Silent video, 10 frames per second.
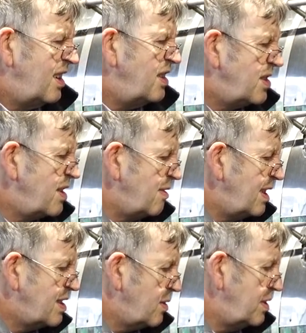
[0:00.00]
and
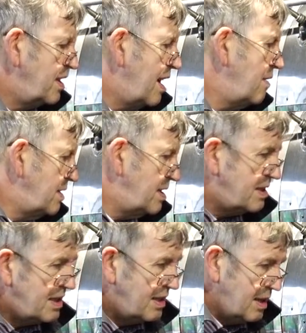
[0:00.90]
generally sorted out. This
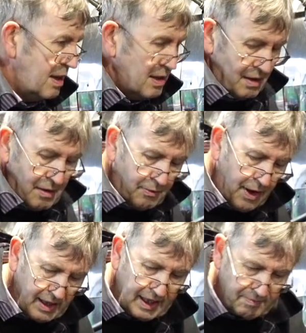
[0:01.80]
is
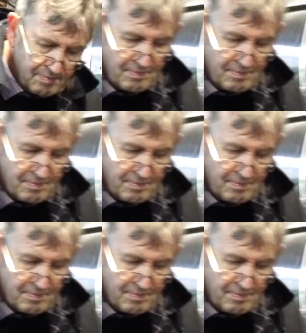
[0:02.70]
fairly